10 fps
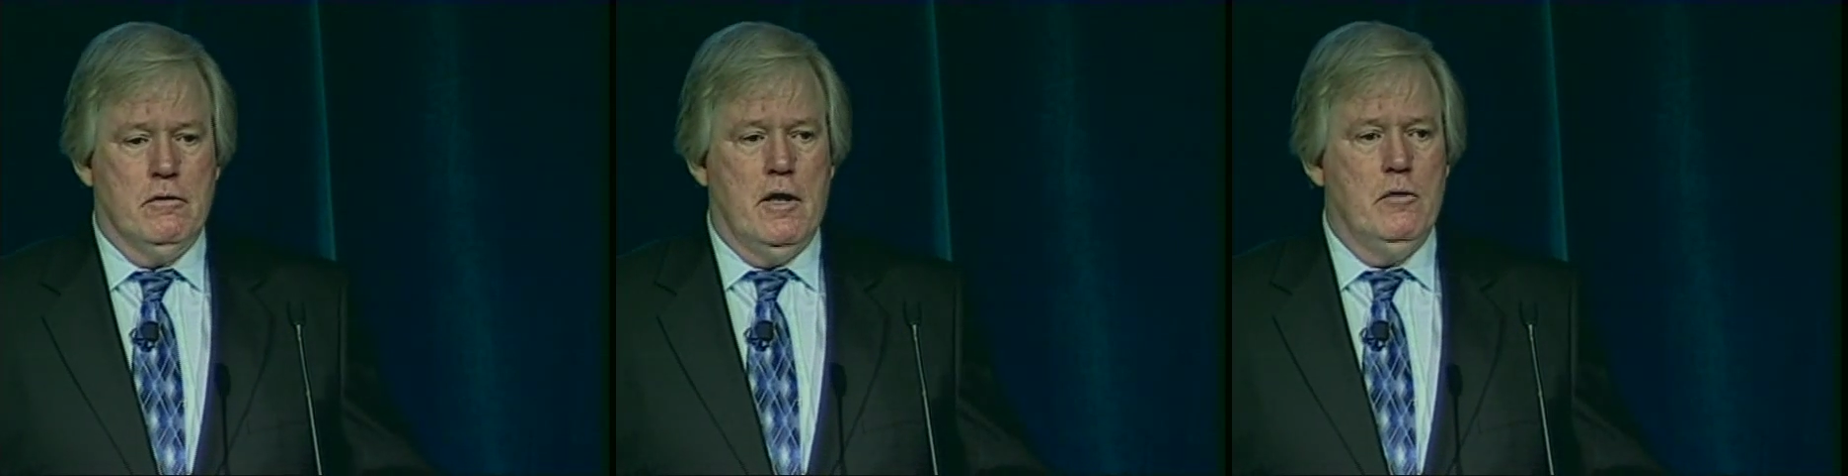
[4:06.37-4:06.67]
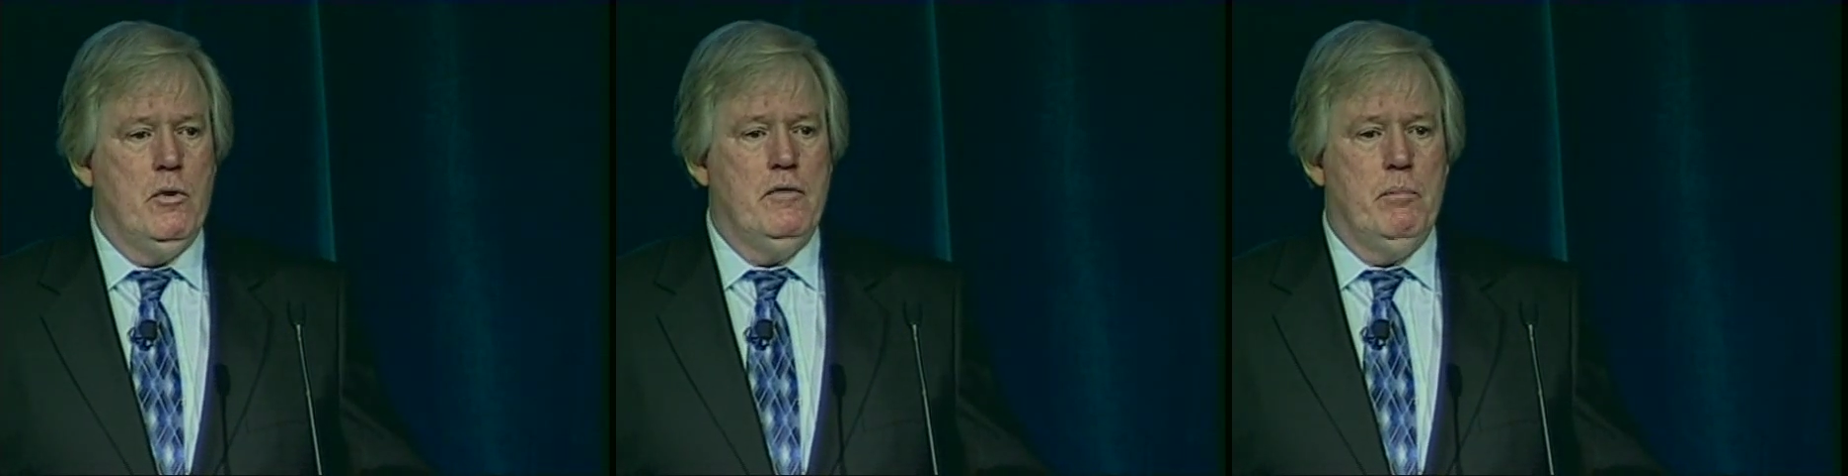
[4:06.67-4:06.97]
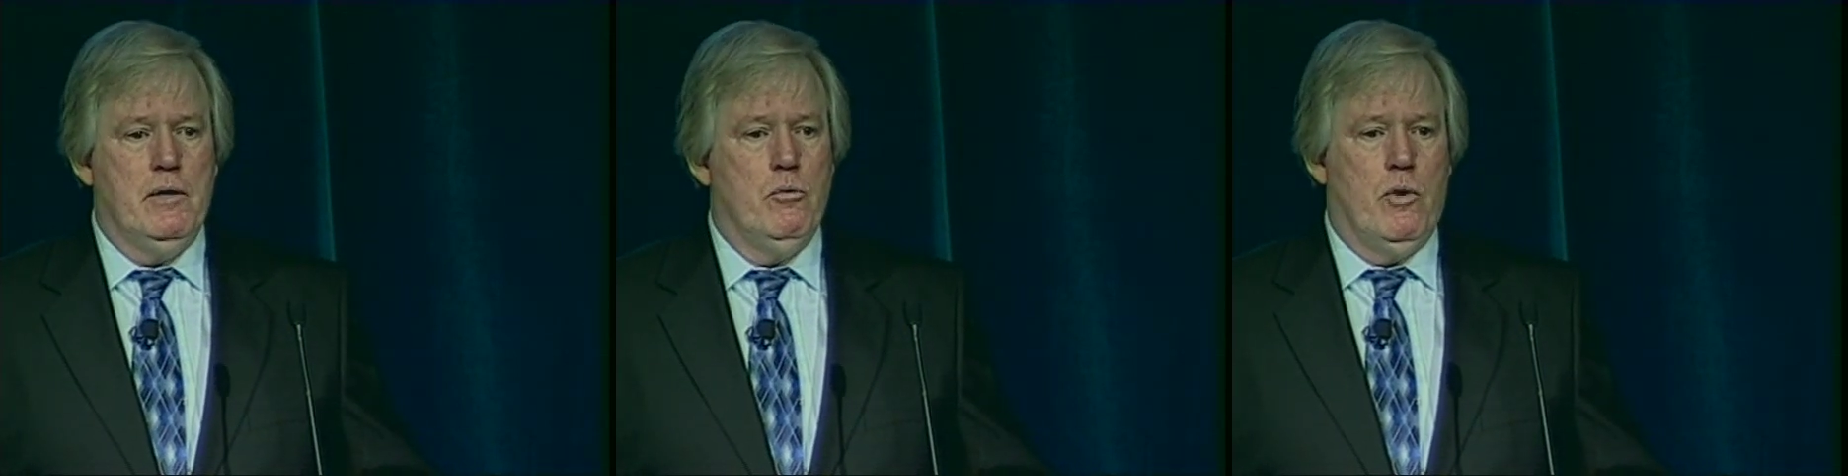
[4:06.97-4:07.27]
And we've
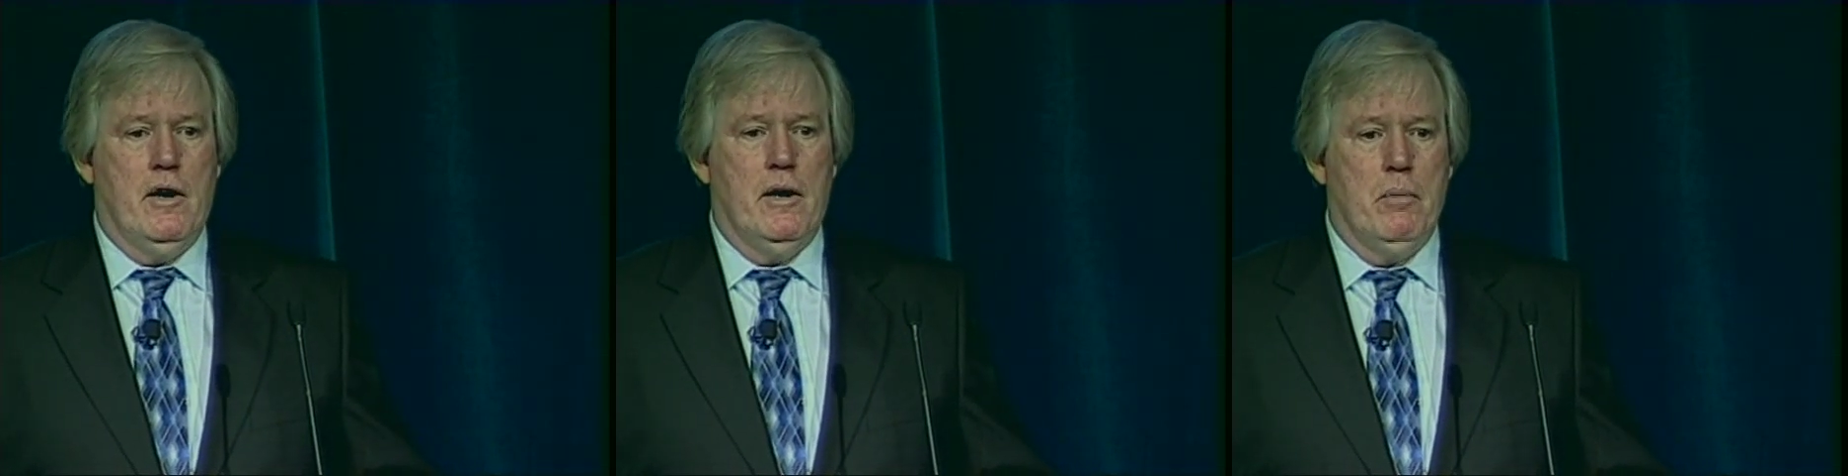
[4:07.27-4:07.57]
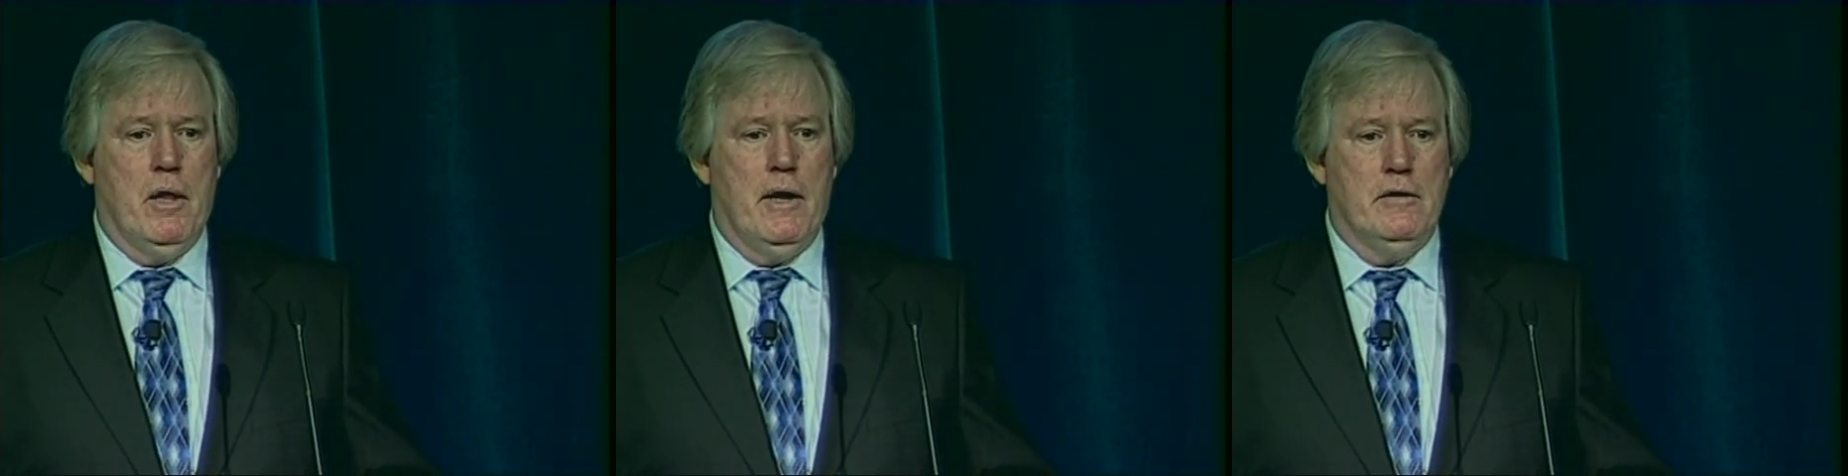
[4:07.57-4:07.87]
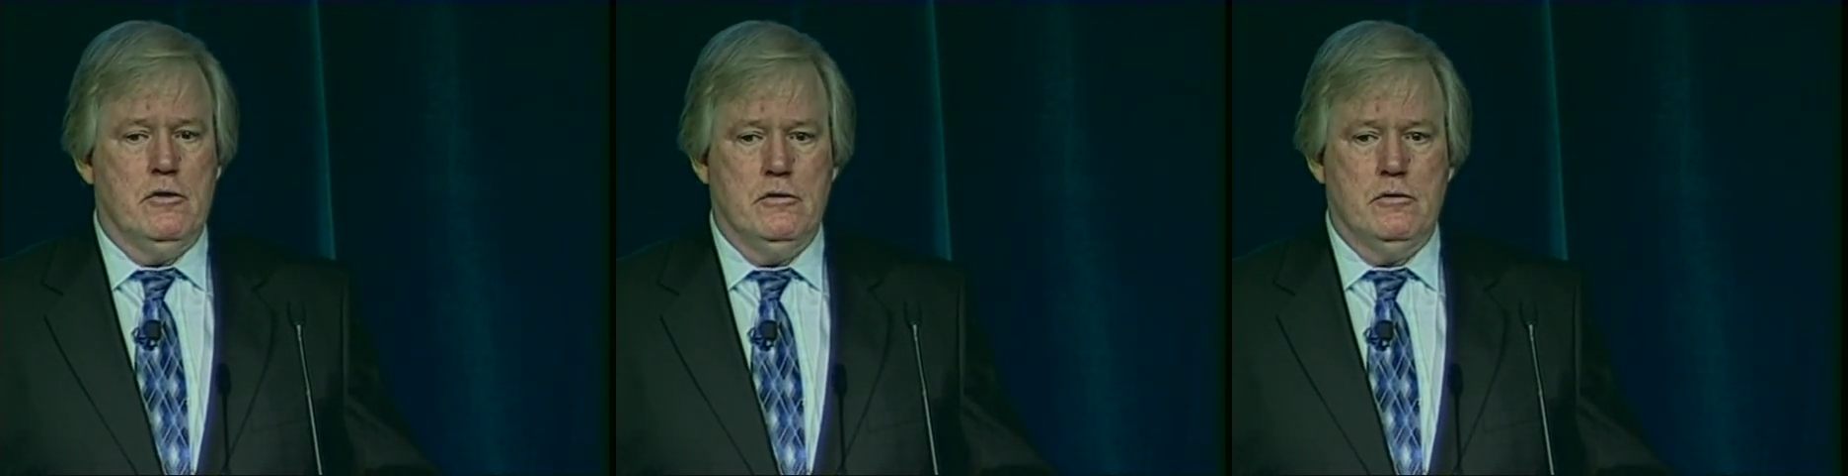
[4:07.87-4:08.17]
been wearing
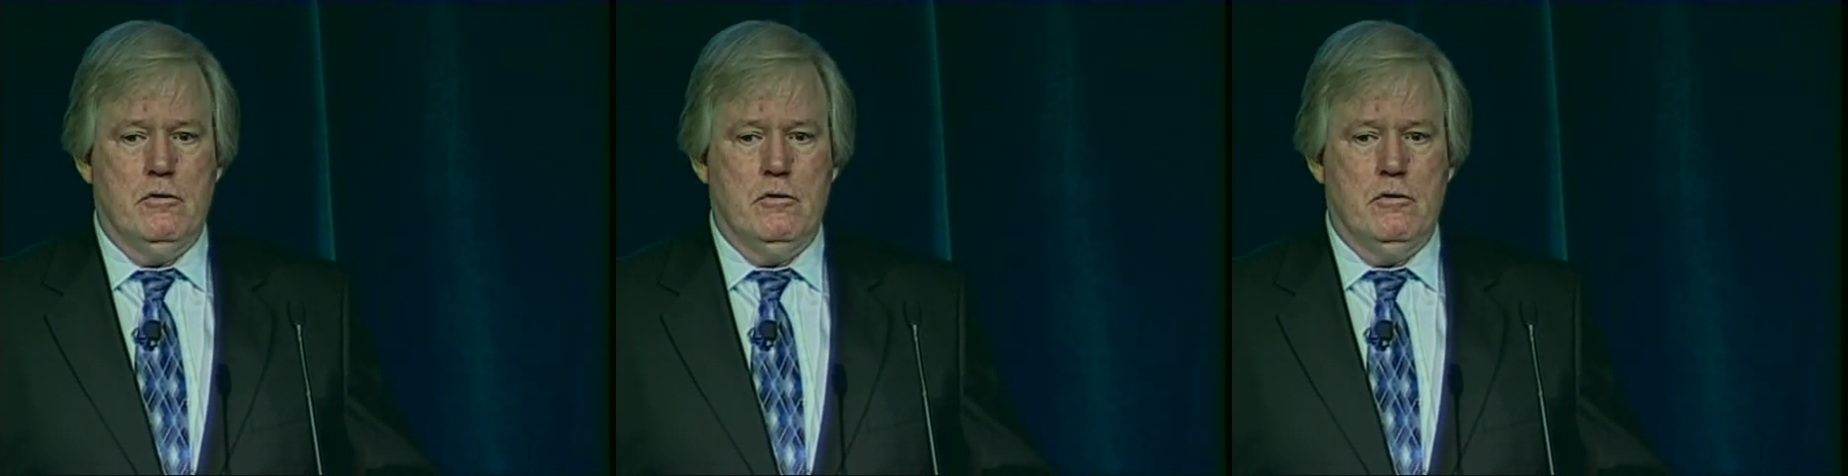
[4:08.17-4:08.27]
blinders.